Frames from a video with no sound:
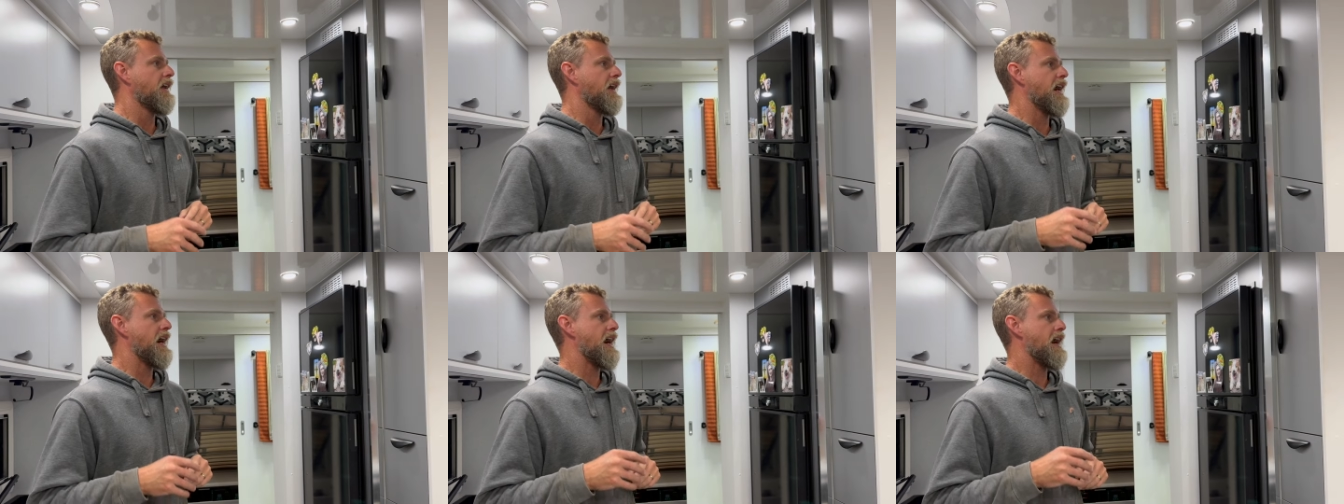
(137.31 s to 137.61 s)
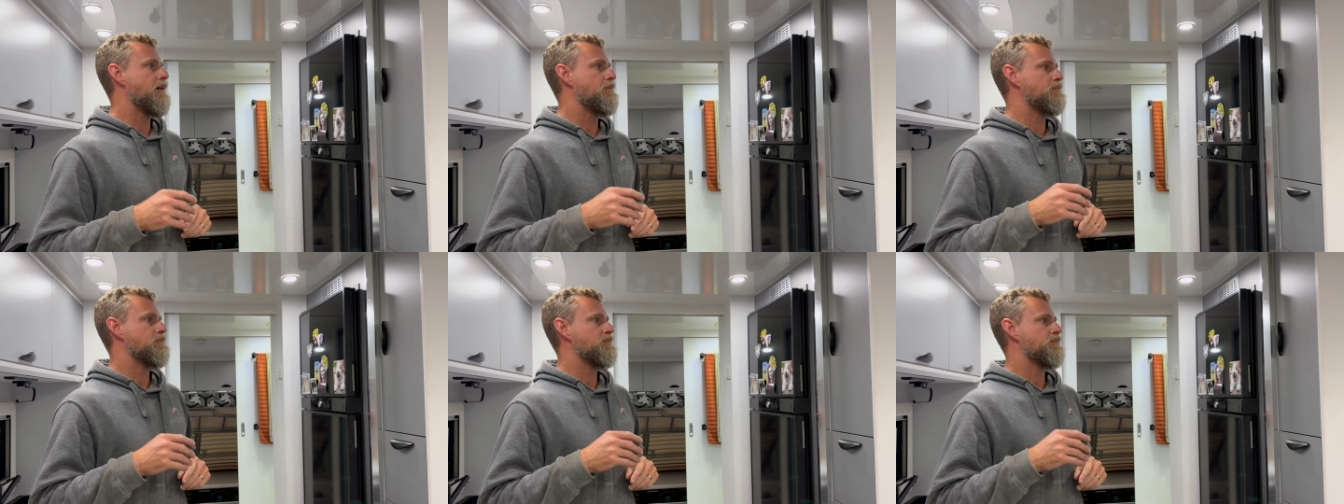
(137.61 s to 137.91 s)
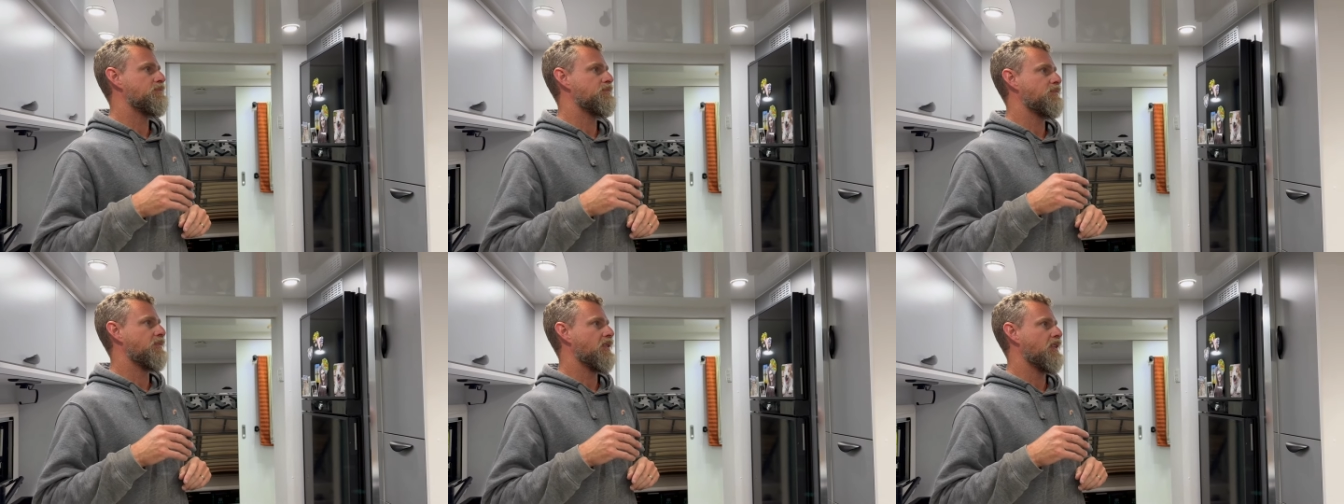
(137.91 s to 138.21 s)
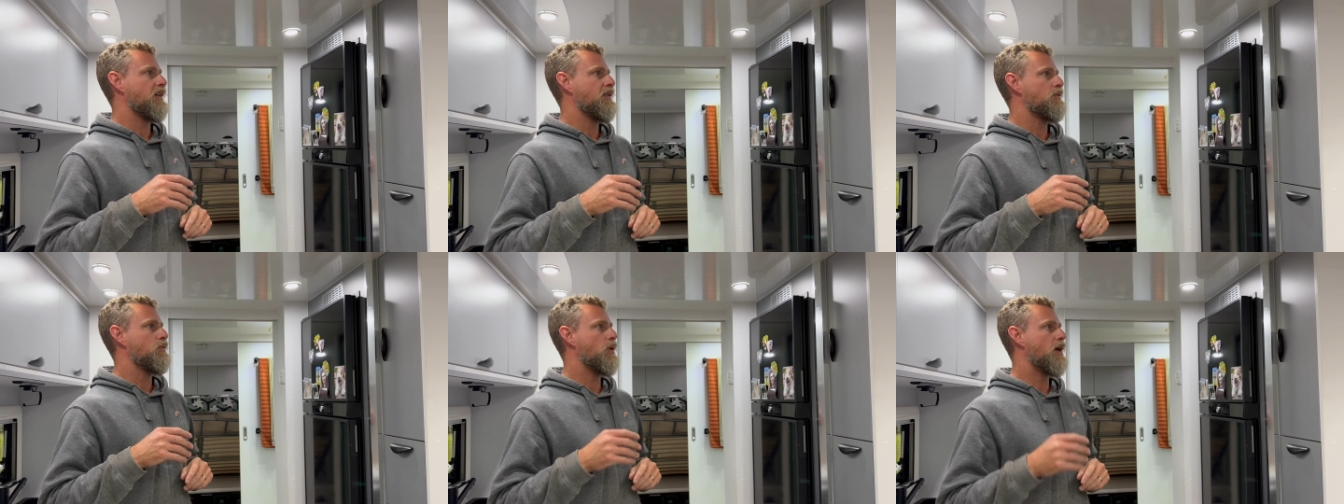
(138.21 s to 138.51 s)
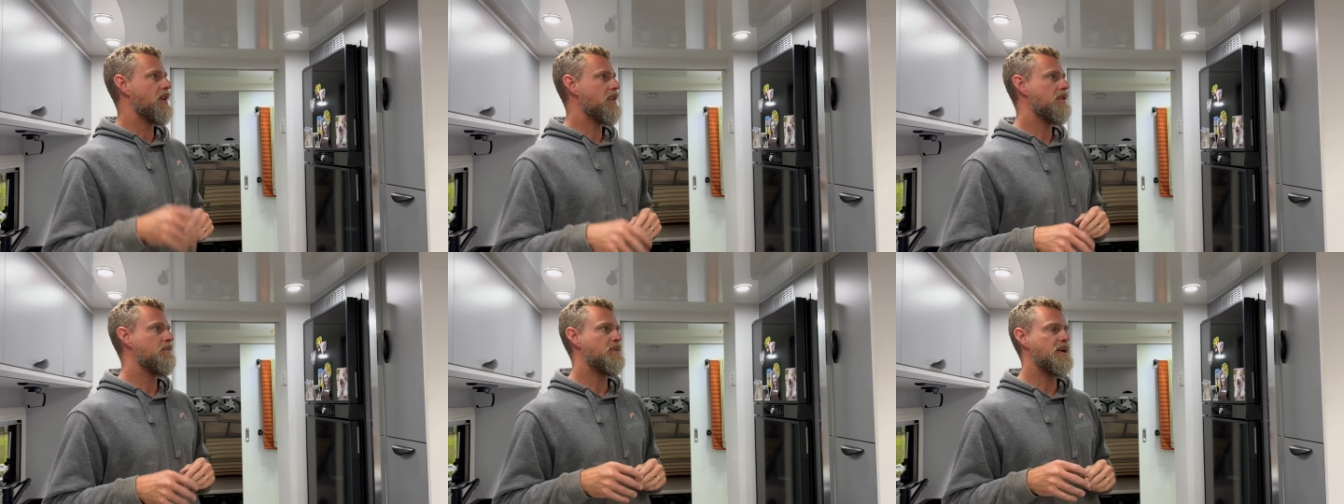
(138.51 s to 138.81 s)

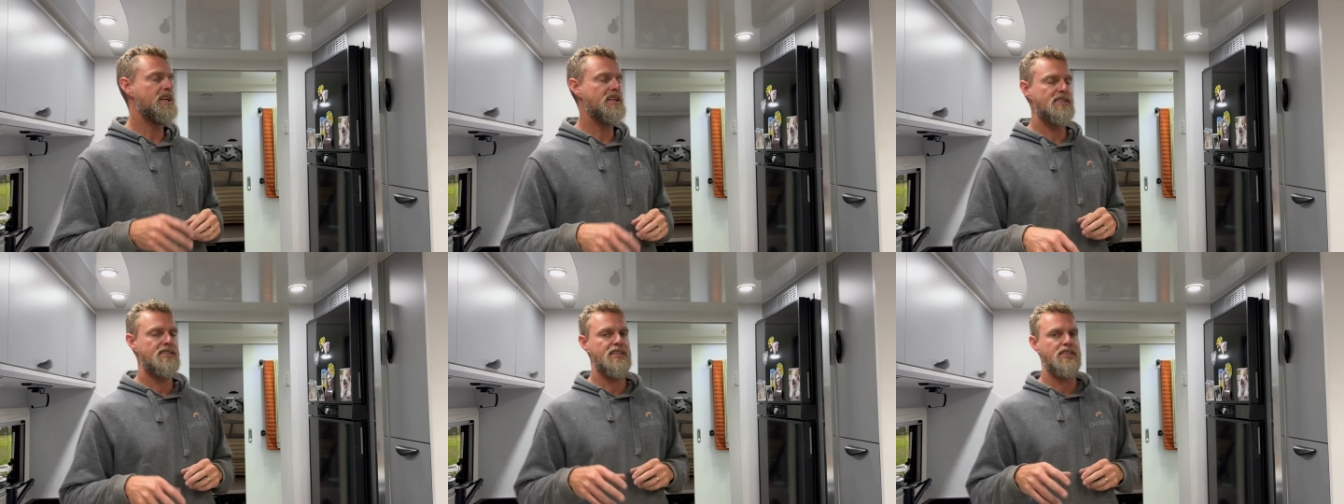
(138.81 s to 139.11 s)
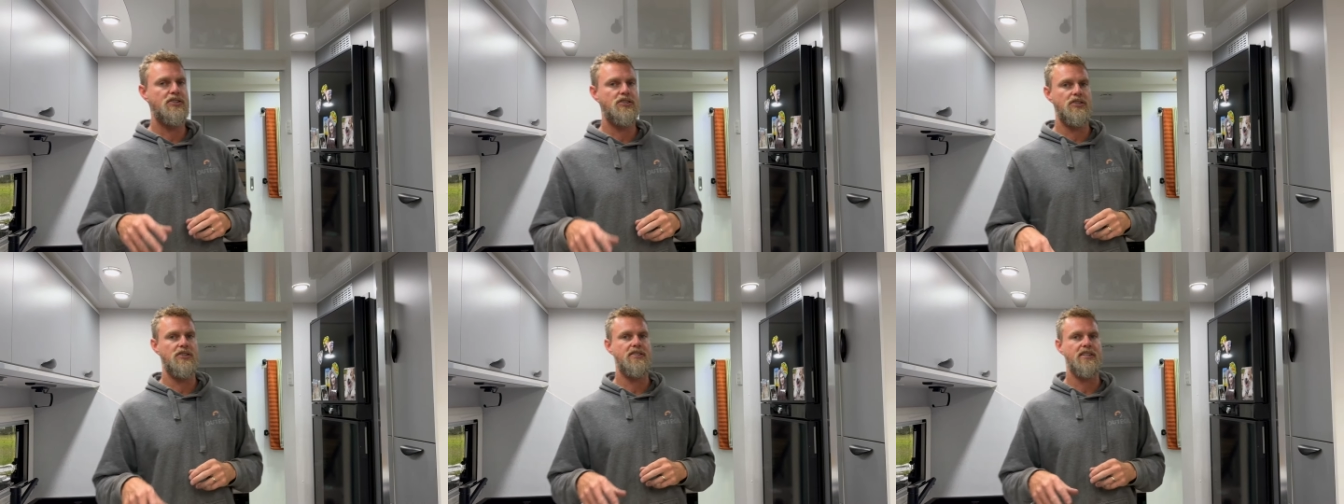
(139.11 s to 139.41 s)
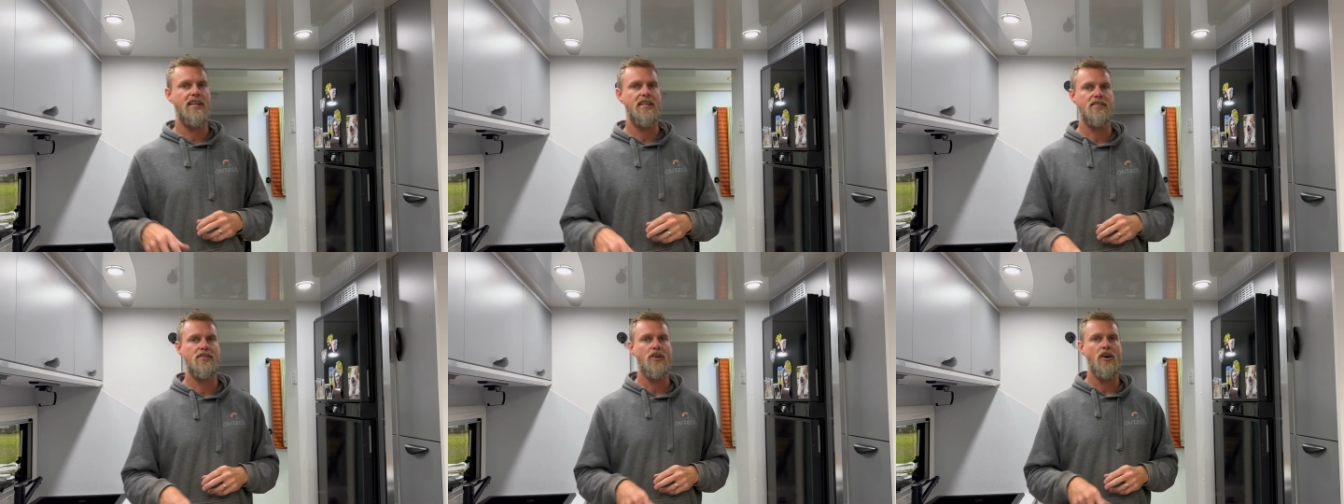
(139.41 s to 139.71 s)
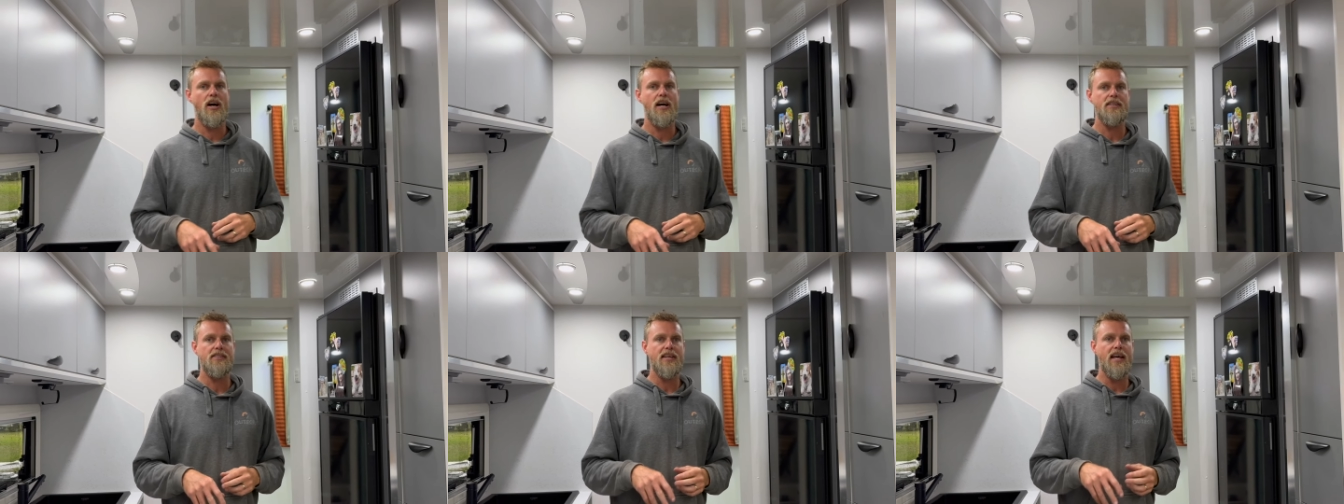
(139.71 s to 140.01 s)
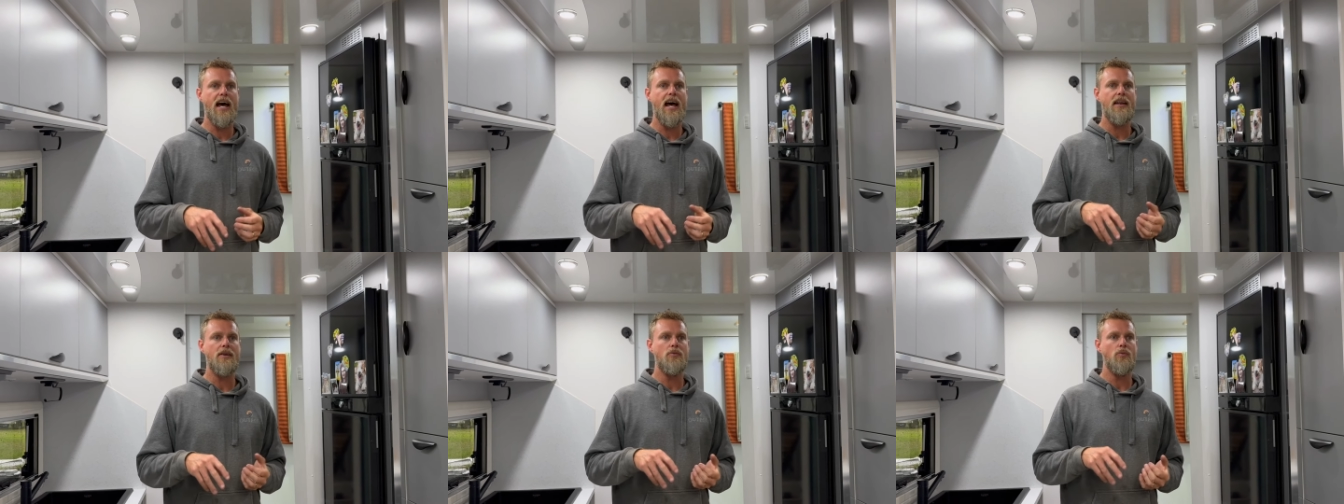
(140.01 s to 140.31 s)
one of the biggest issues these guys
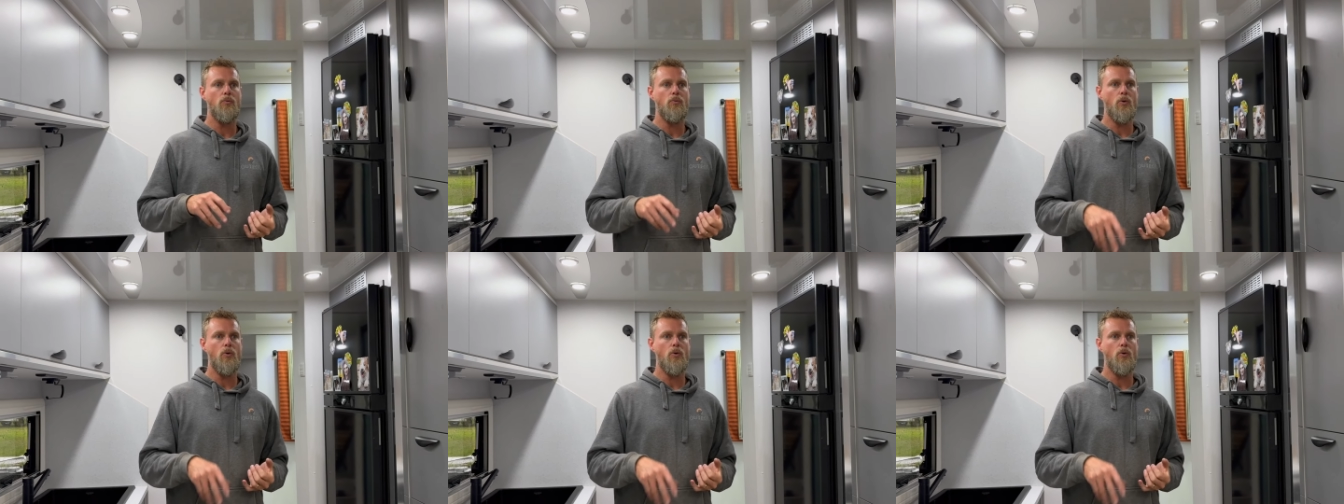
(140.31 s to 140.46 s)
had